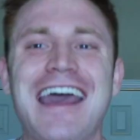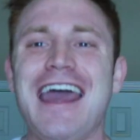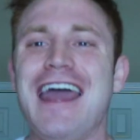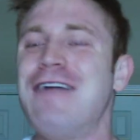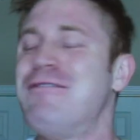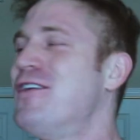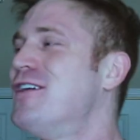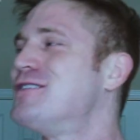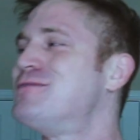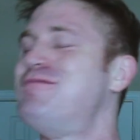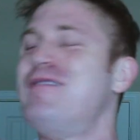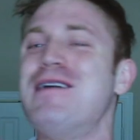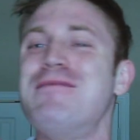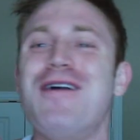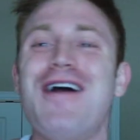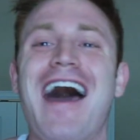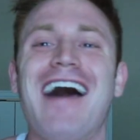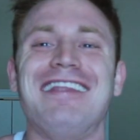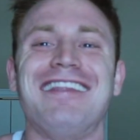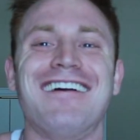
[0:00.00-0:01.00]
If there's
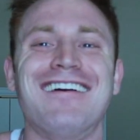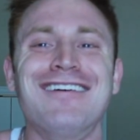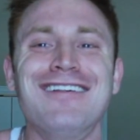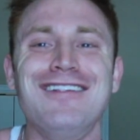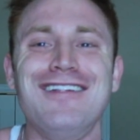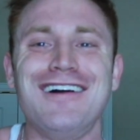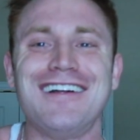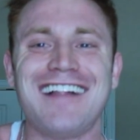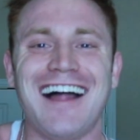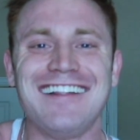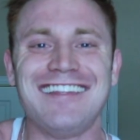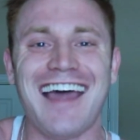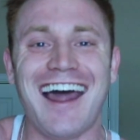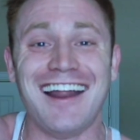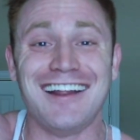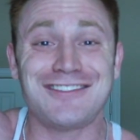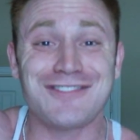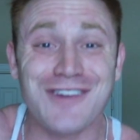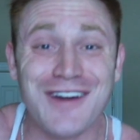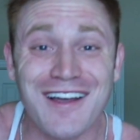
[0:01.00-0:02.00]
people out there who look like
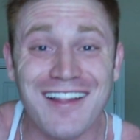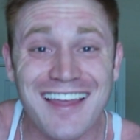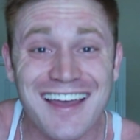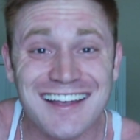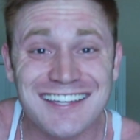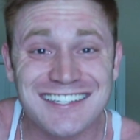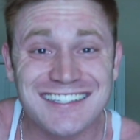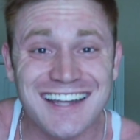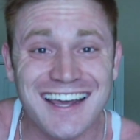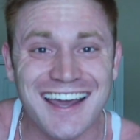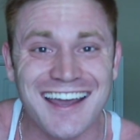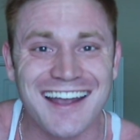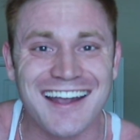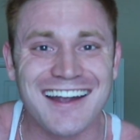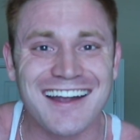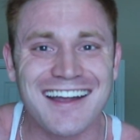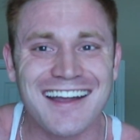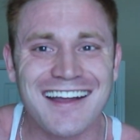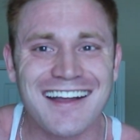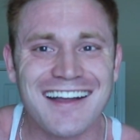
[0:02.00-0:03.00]
that, it's
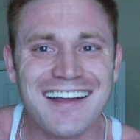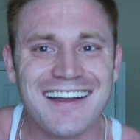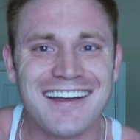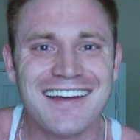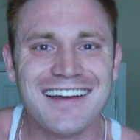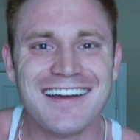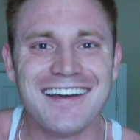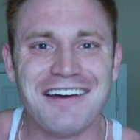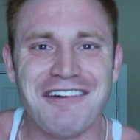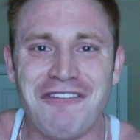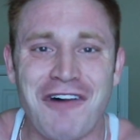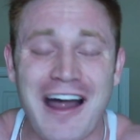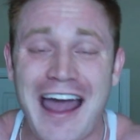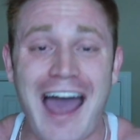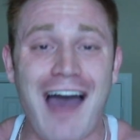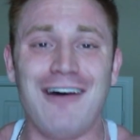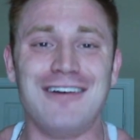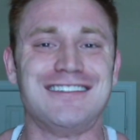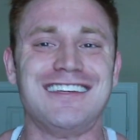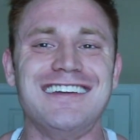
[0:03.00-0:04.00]
realistic. Well,
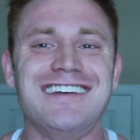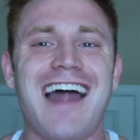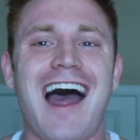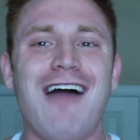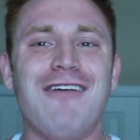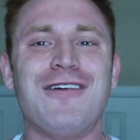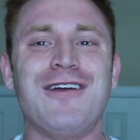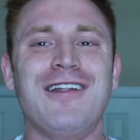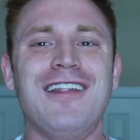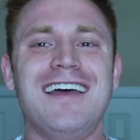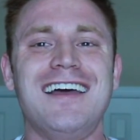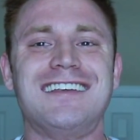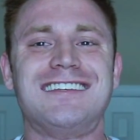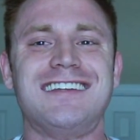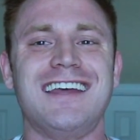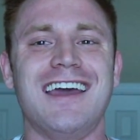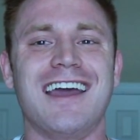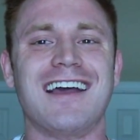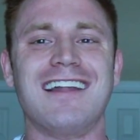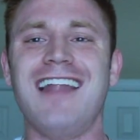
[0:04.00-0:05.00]
how is it not
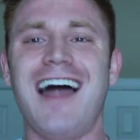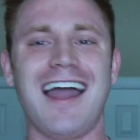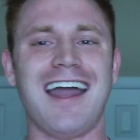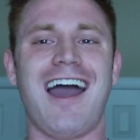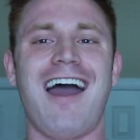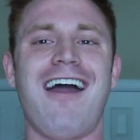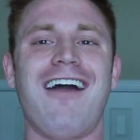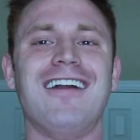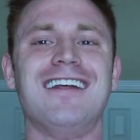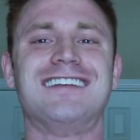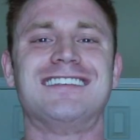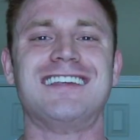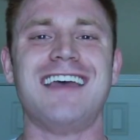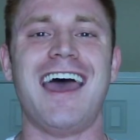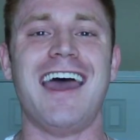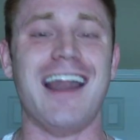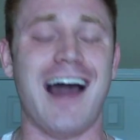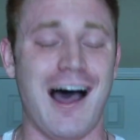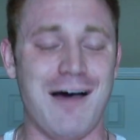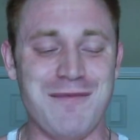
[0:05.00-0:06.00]
realistic? Like I already
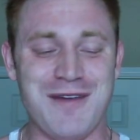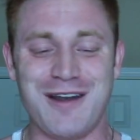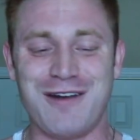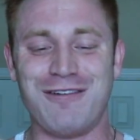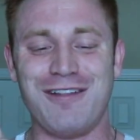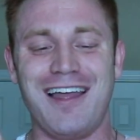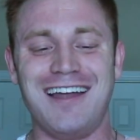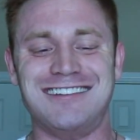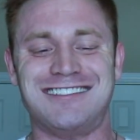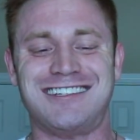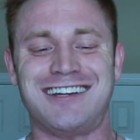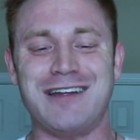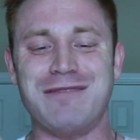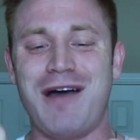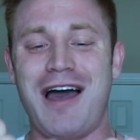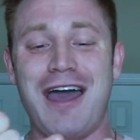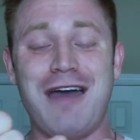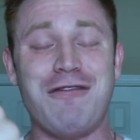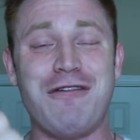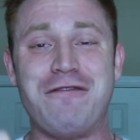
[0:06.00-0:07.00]
said, I'm in a
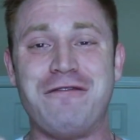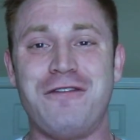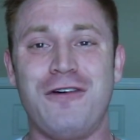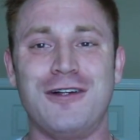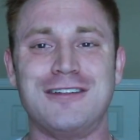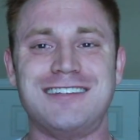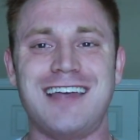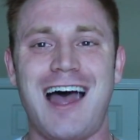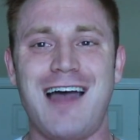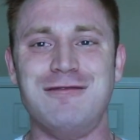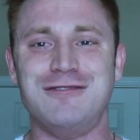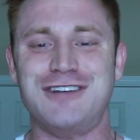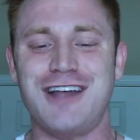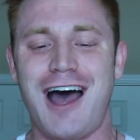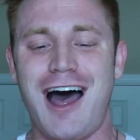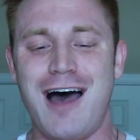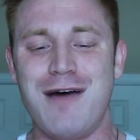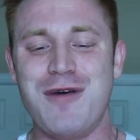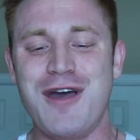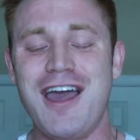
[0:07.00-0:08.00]
relationship. I have a full-time
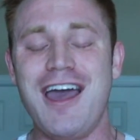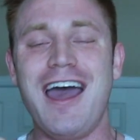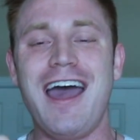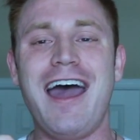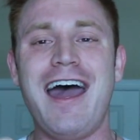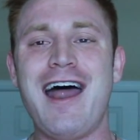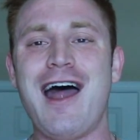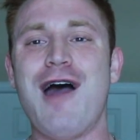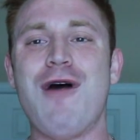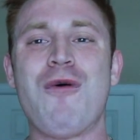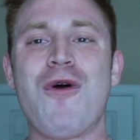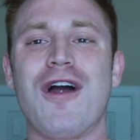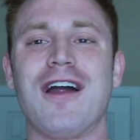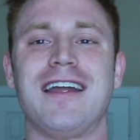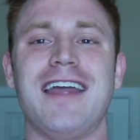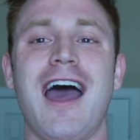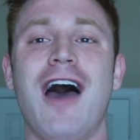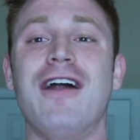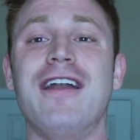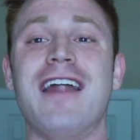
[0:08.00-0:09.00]
job and I
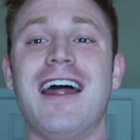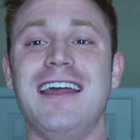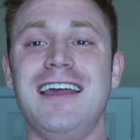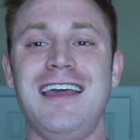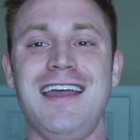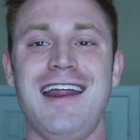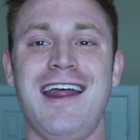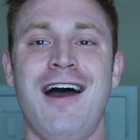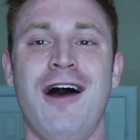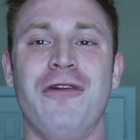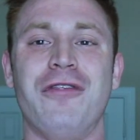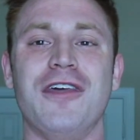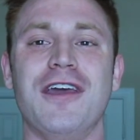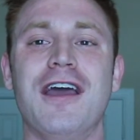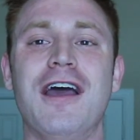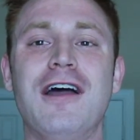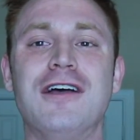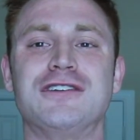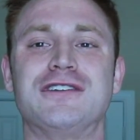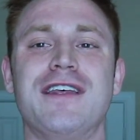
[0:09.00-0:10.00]
work out and I eat healthy.
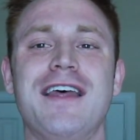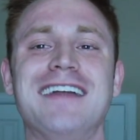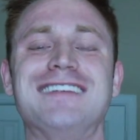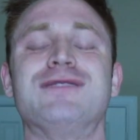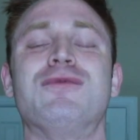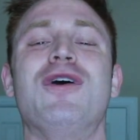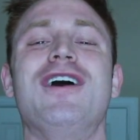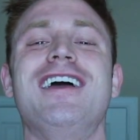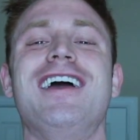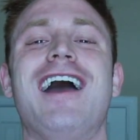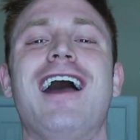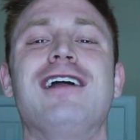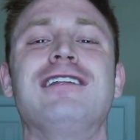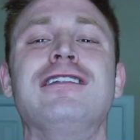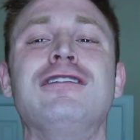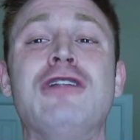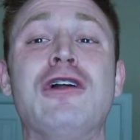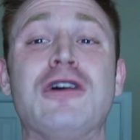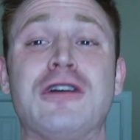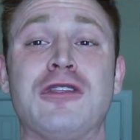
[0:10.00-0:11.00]
So that's the way I
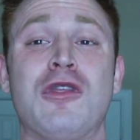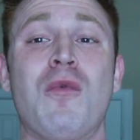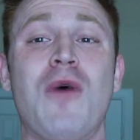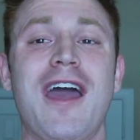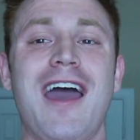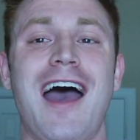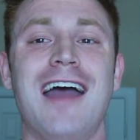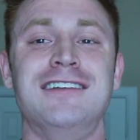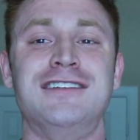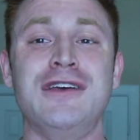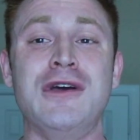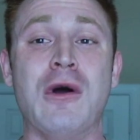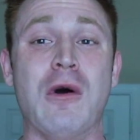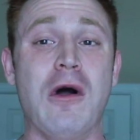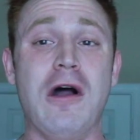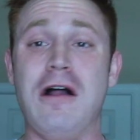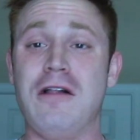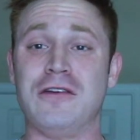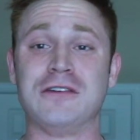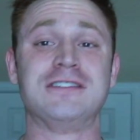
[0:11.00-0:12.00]
look the way I
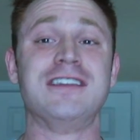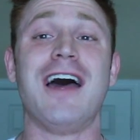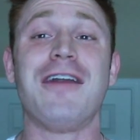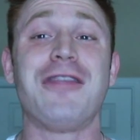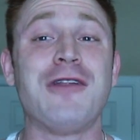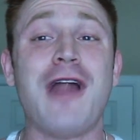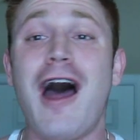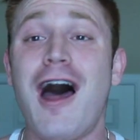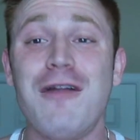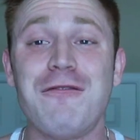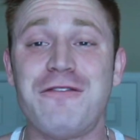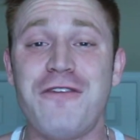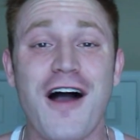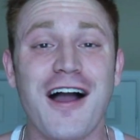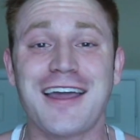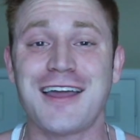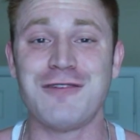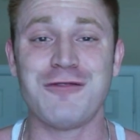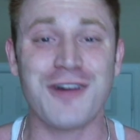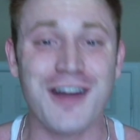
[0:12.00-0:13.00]
do. There's nothing
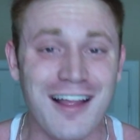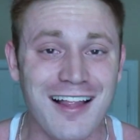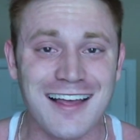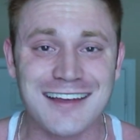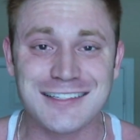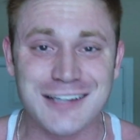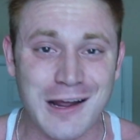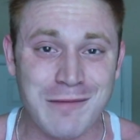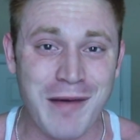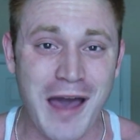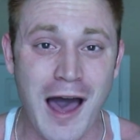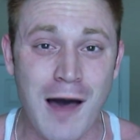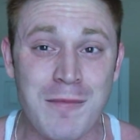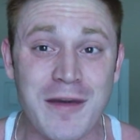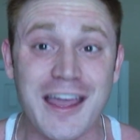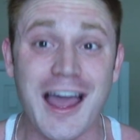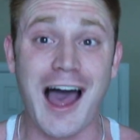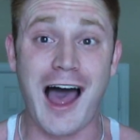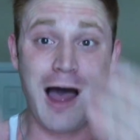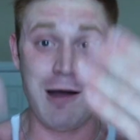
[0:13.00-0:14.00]
unfucking realistic about
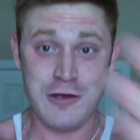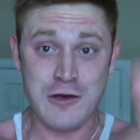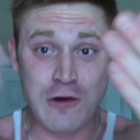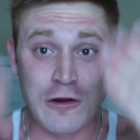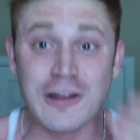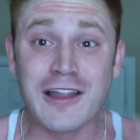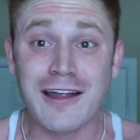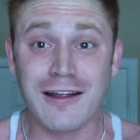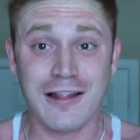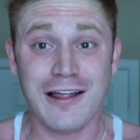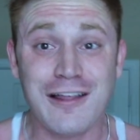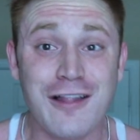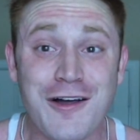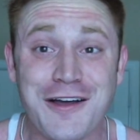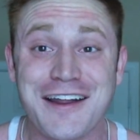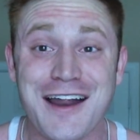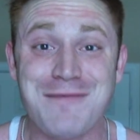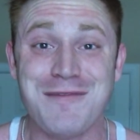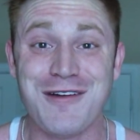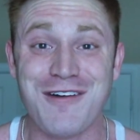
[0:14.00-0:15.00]
me. You literally
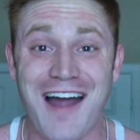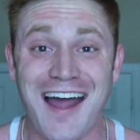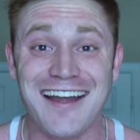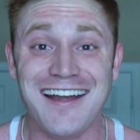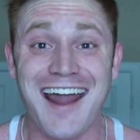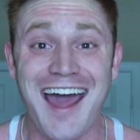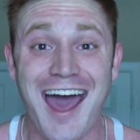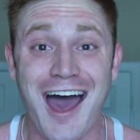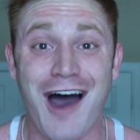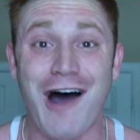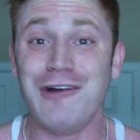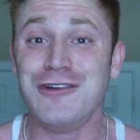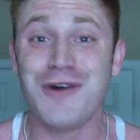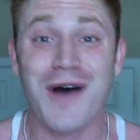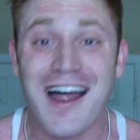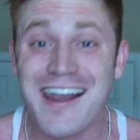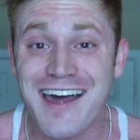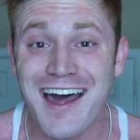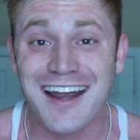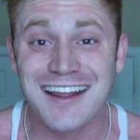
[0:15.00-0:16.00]
look at me right now. Do
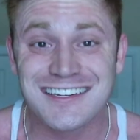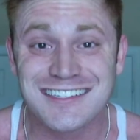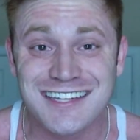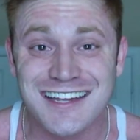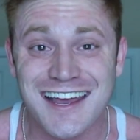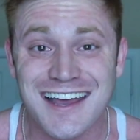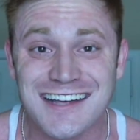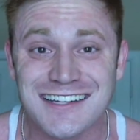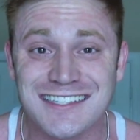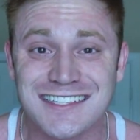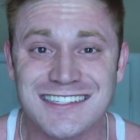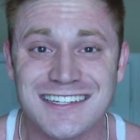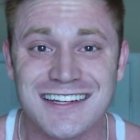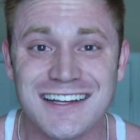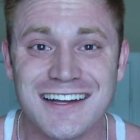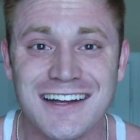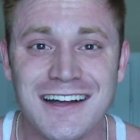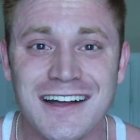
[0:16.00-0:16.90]
I not exist?